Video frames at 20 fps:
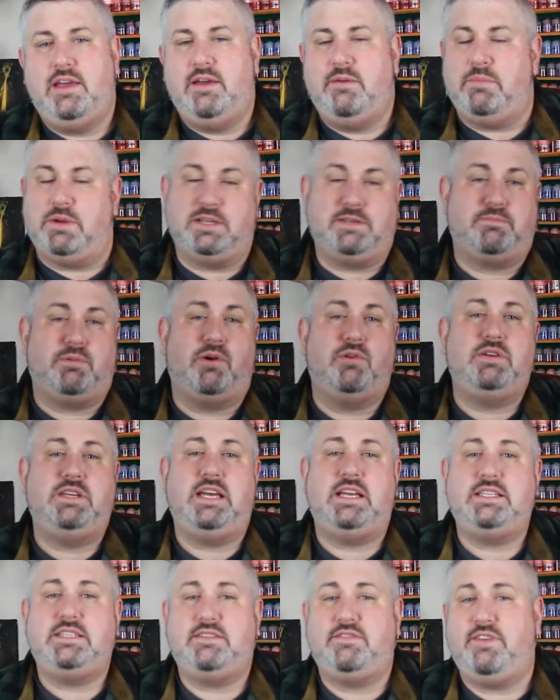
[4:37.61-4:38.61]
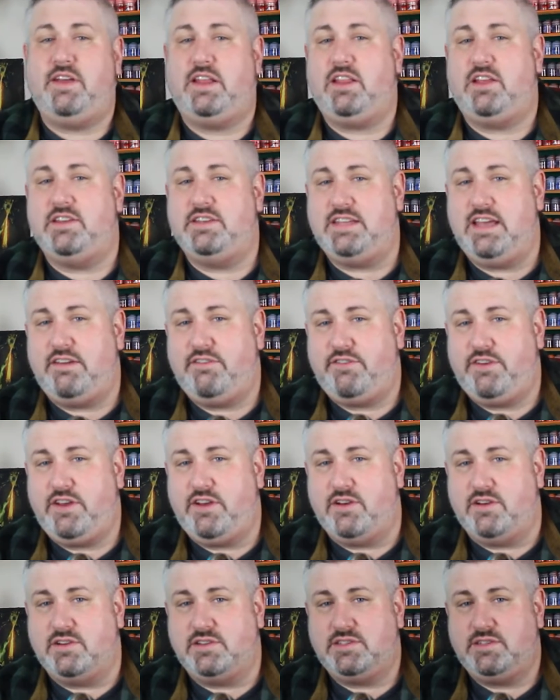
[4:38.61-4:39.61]
but his protests fell on deaf
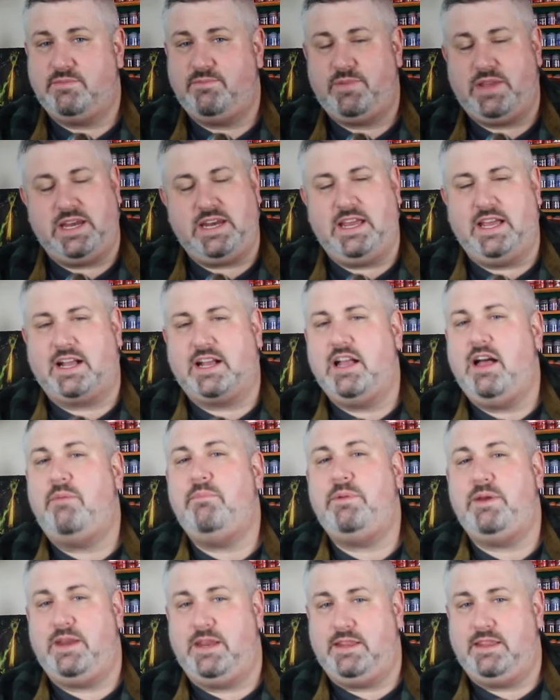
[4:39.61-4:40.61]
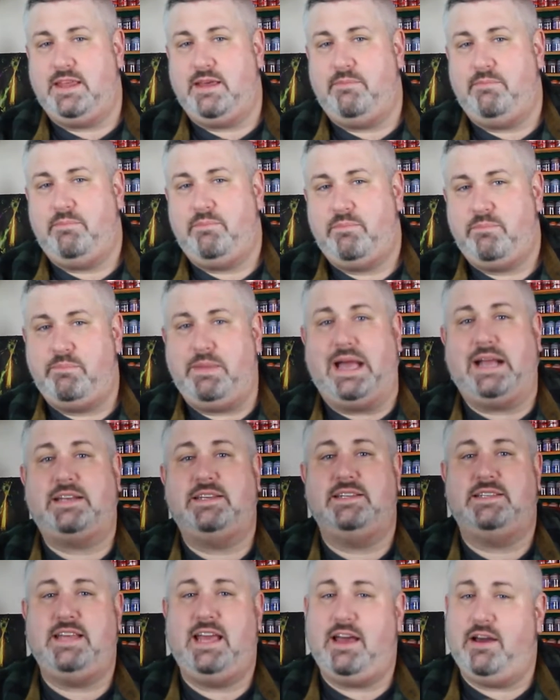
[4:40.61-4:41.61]
ears, and he accompanied them back
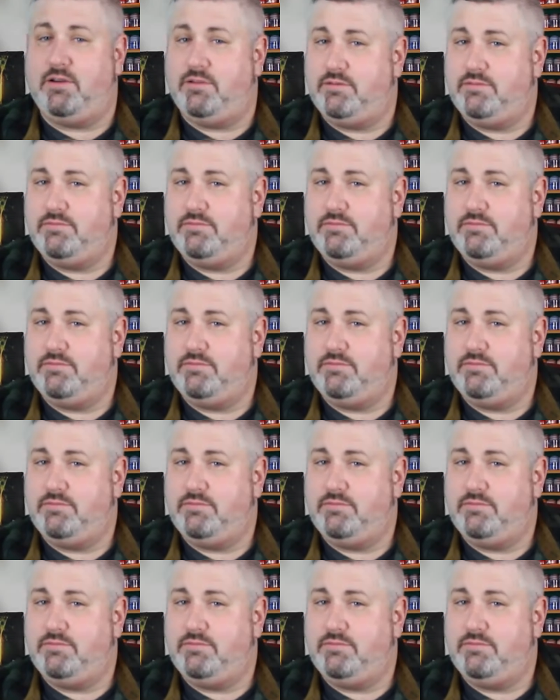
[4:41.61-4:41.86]
to town.